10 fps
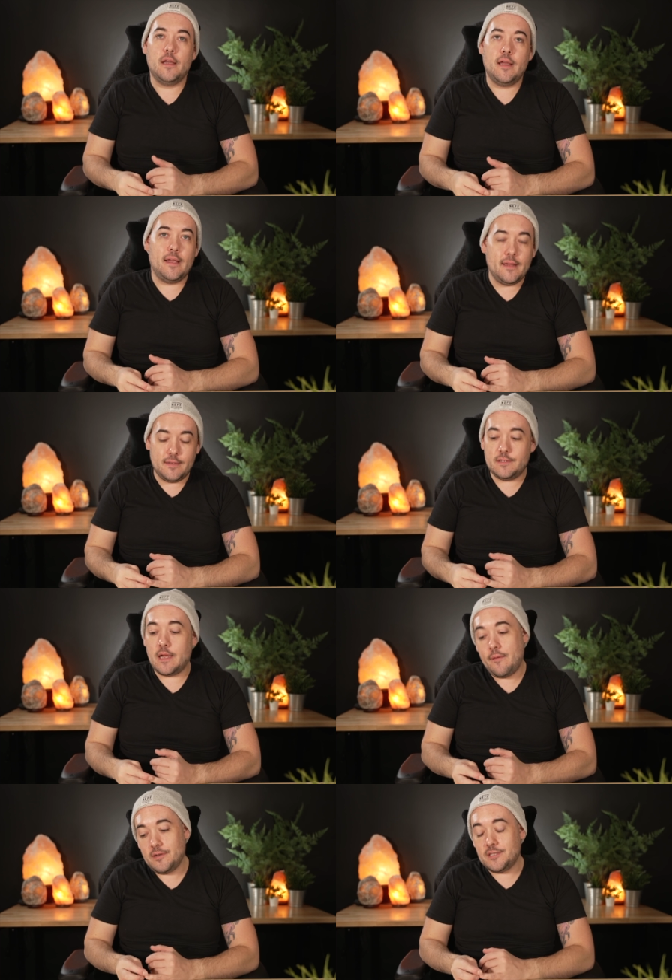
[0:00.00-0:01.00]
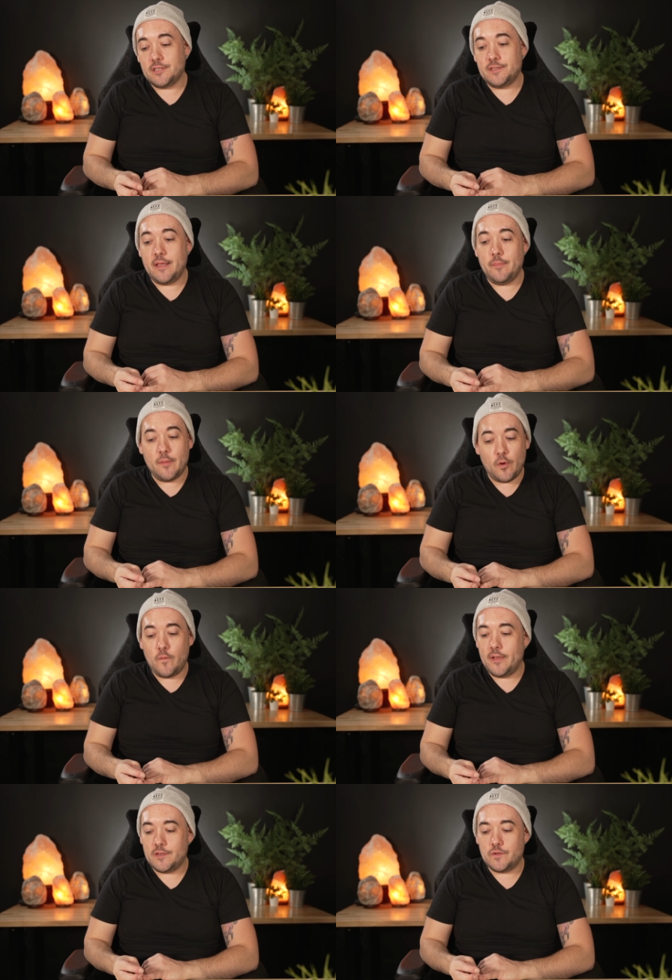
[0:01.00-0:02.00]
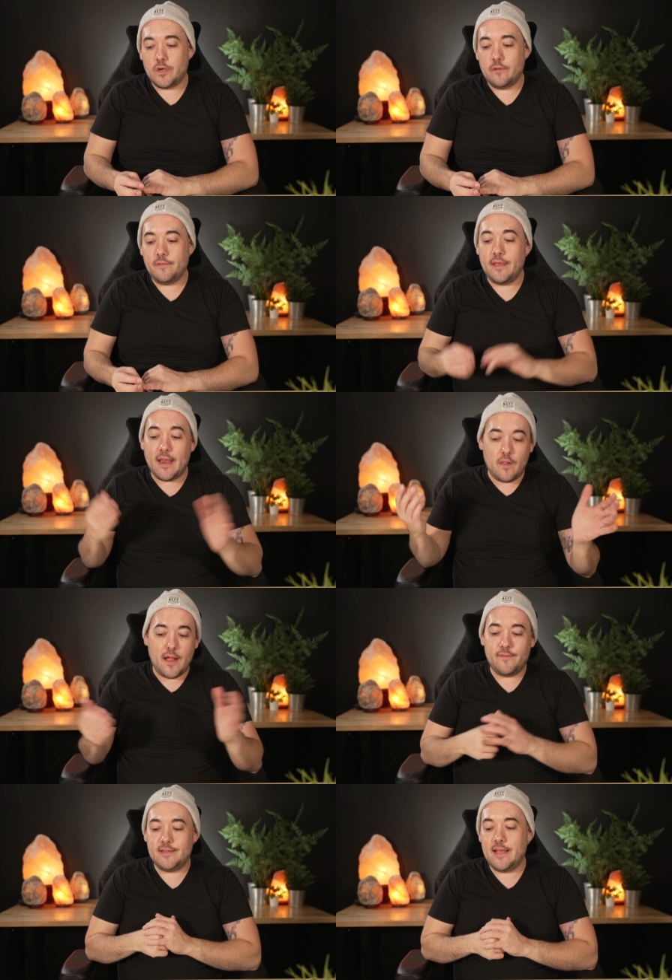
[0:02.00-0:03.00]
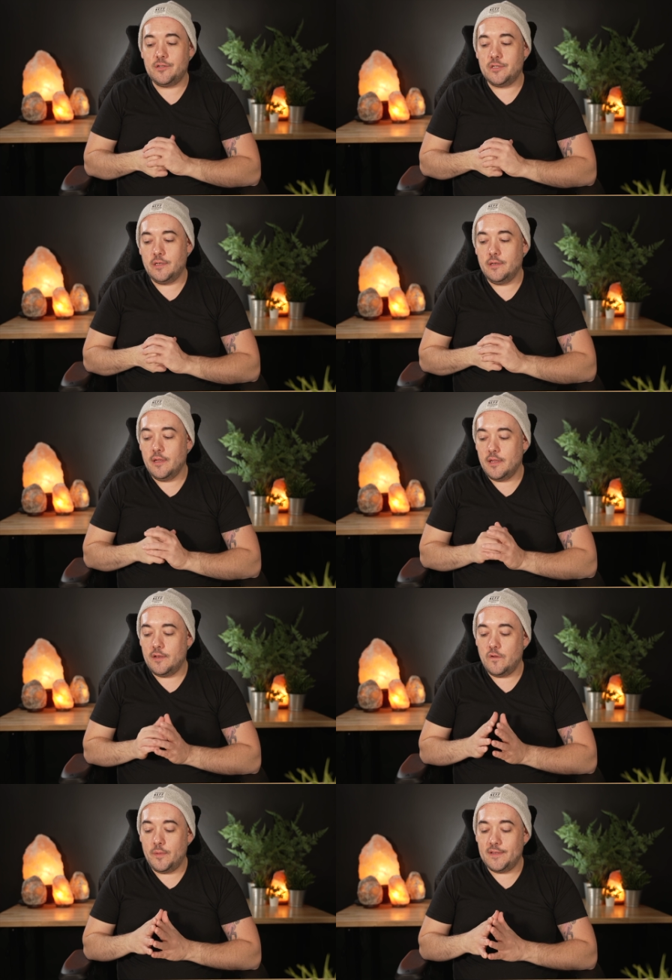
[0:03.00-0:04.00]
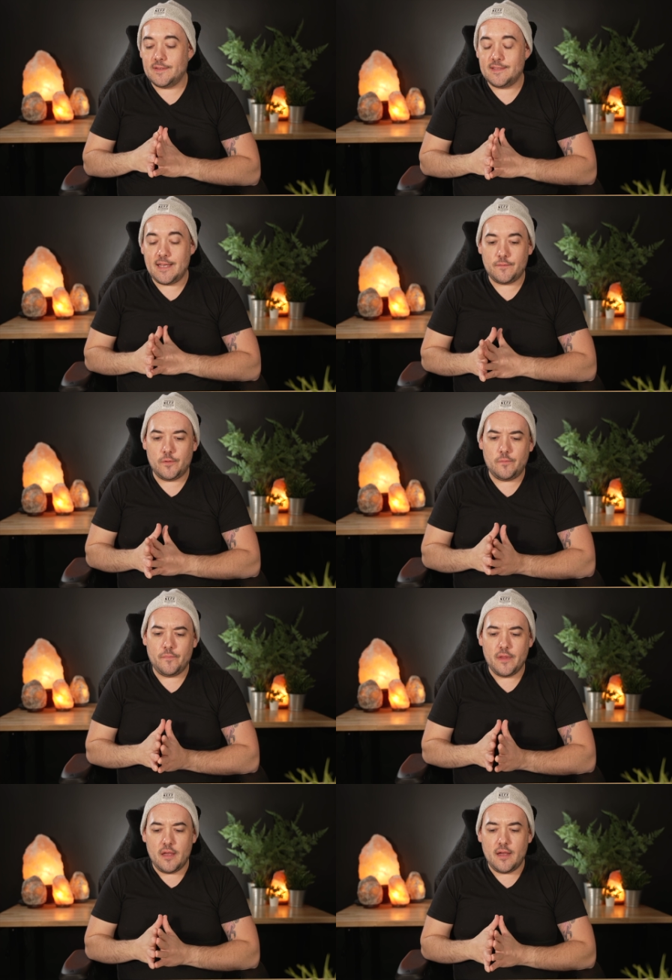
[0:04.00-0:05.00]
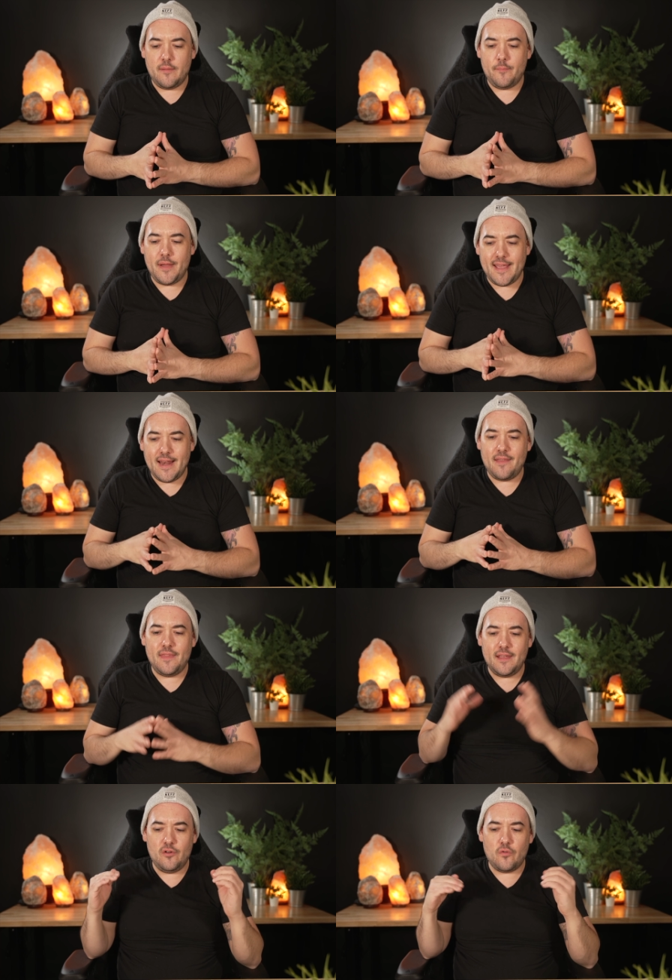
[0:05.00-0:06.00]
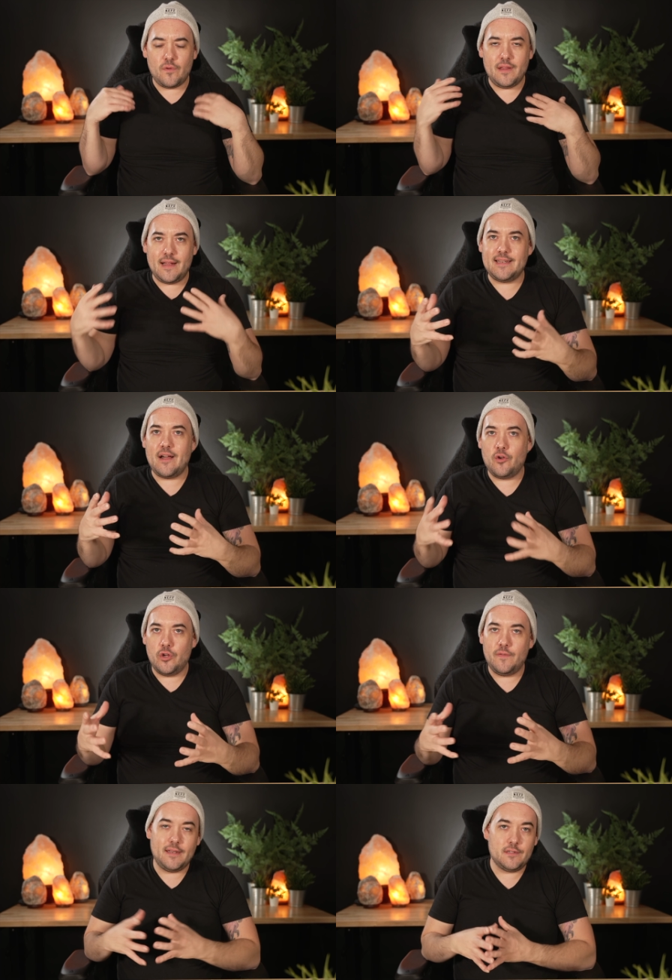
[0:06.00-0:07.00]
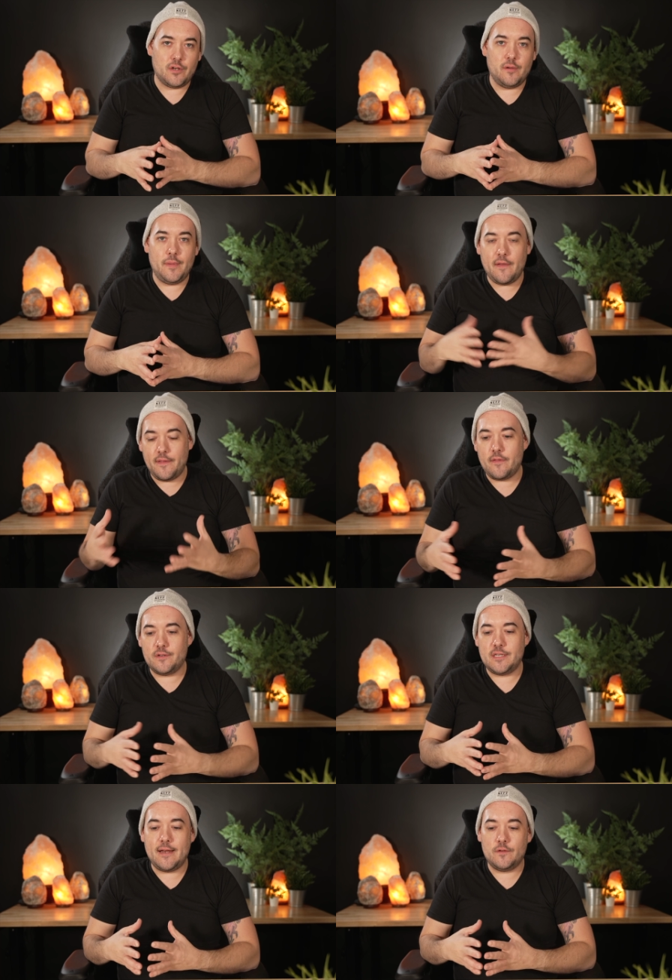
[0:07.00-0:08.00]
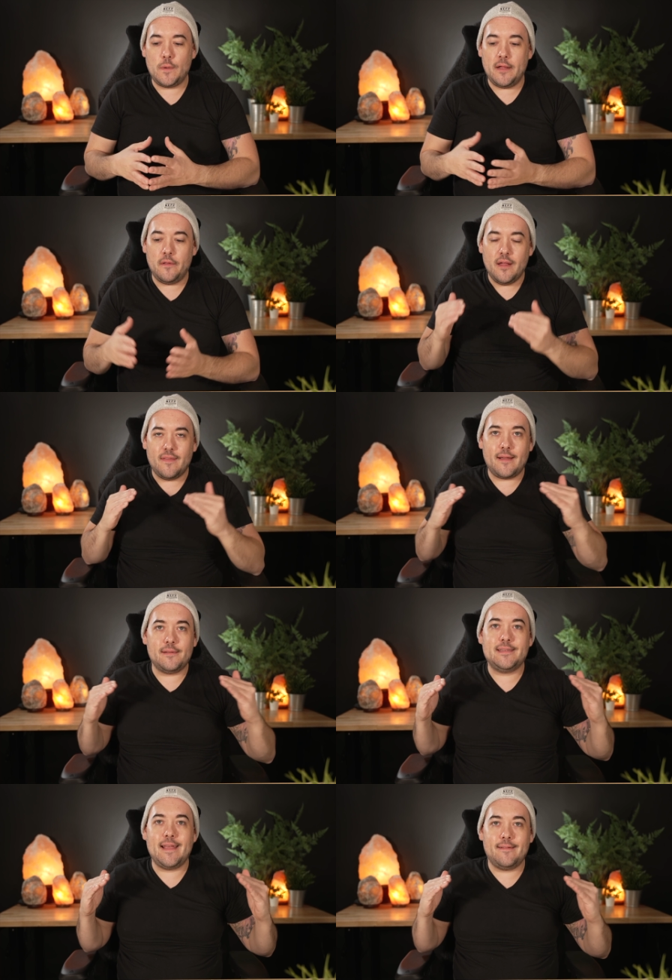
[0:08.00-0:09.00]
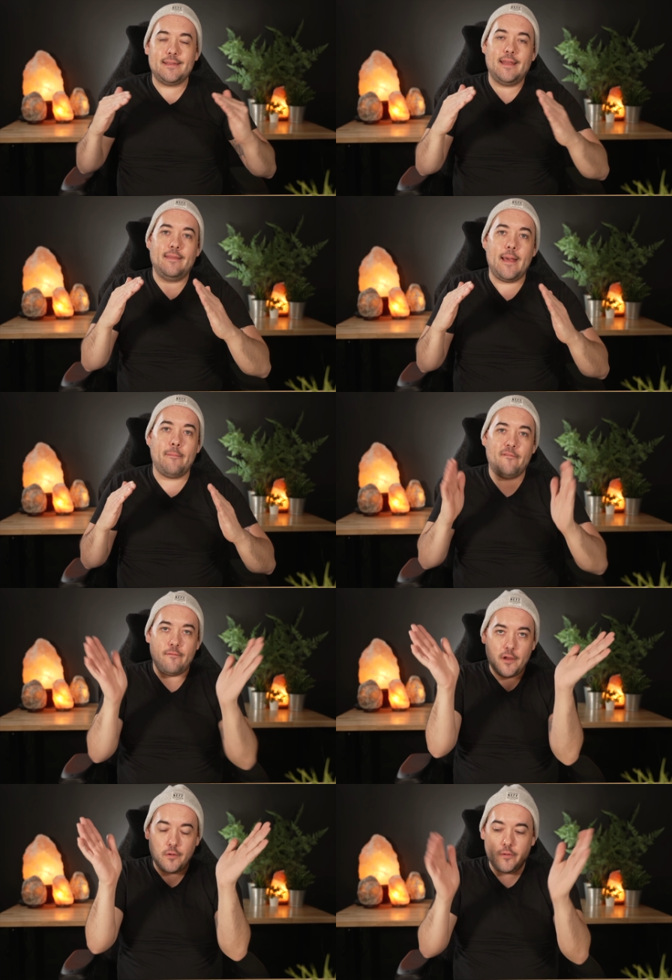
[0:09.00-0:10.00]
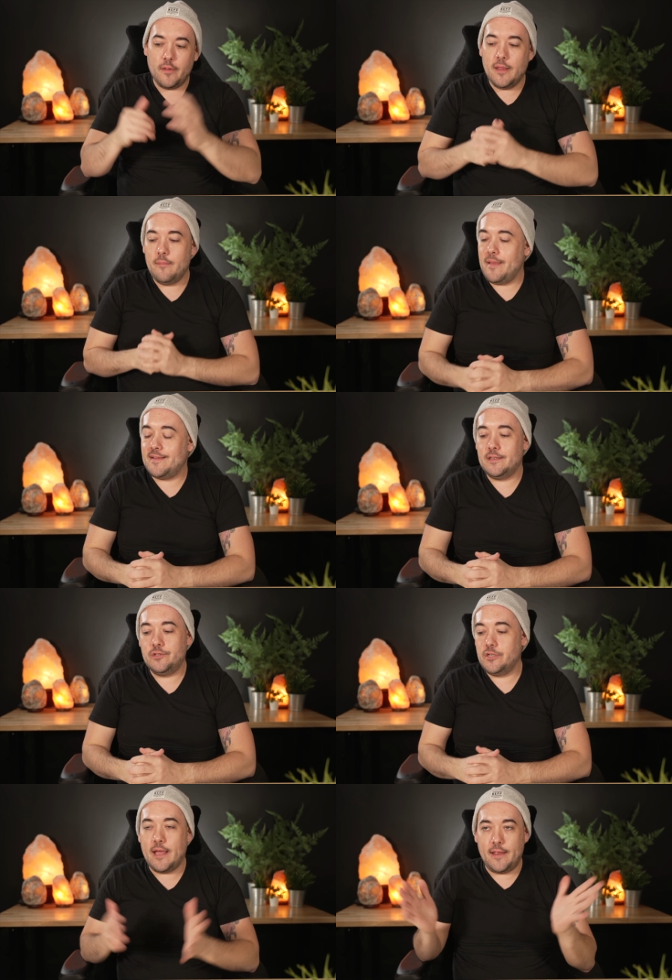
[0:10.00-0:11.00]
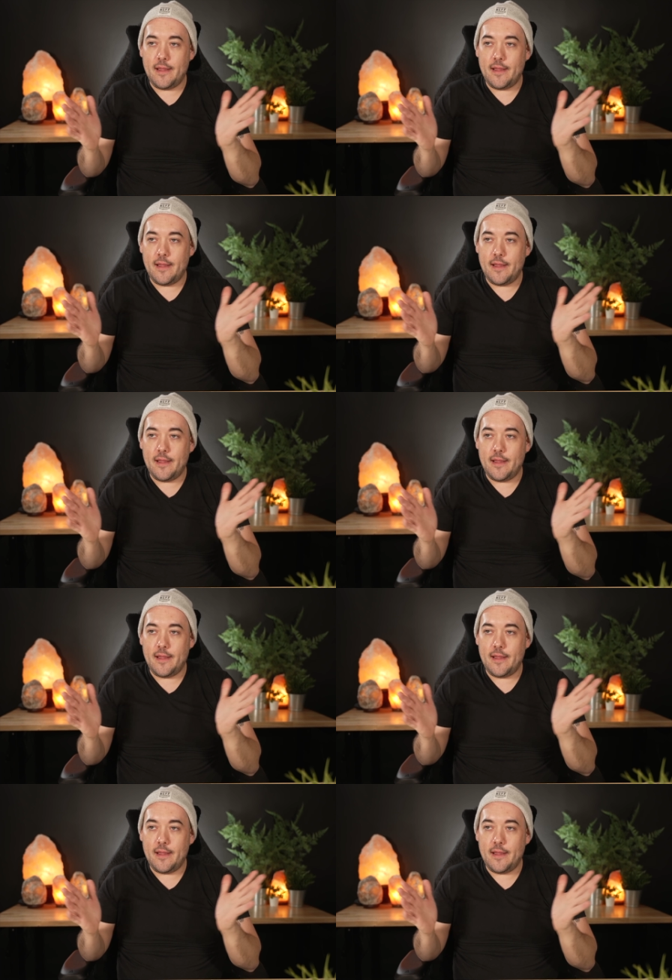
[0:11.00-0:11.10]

And I would just say be bold, be assertive, get a lot of attention, and you'll be successful. Um, but again, I think you don't realize how good things are going to be on the other side as well. Like I was saying, I was getting that funnel message again.